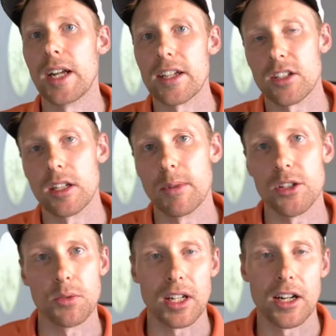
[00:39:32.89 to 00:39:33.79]
asking about
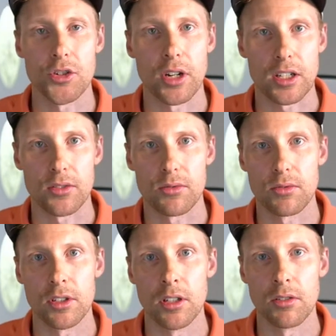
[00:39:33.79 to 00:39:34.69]
doing contracts,
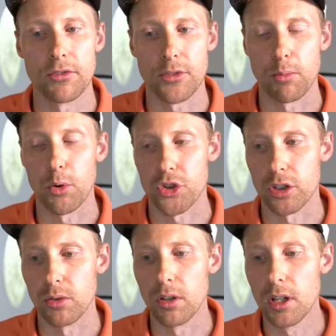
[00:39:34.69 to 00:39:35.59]
for
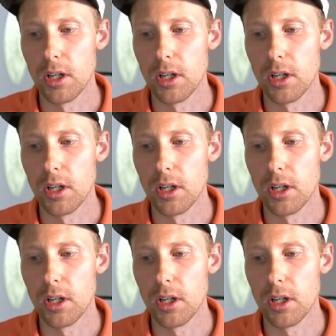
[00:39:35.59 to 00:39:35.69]
Portugal.